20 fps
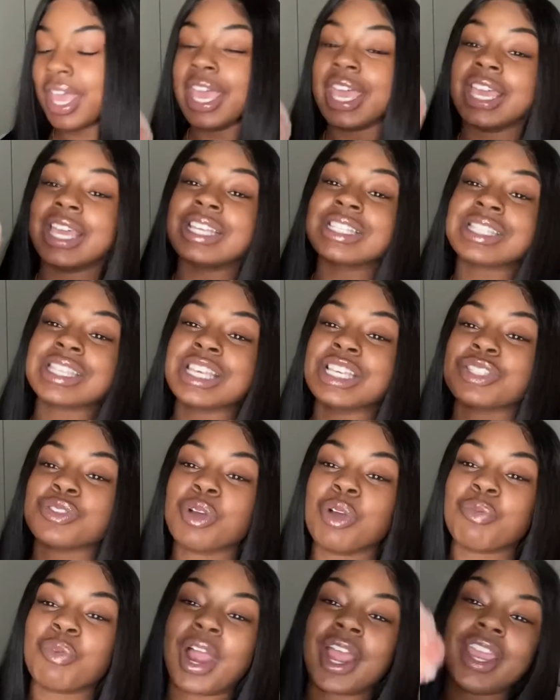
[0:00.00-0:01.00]
It's this
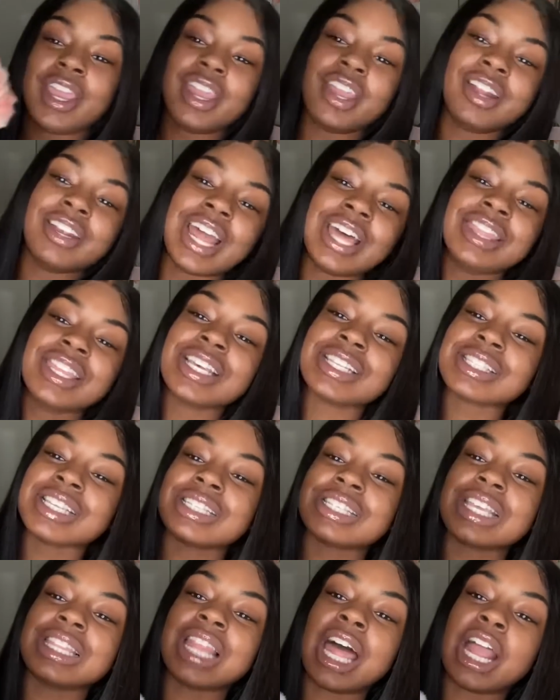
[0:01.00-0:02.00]
one right here. Now this isn't like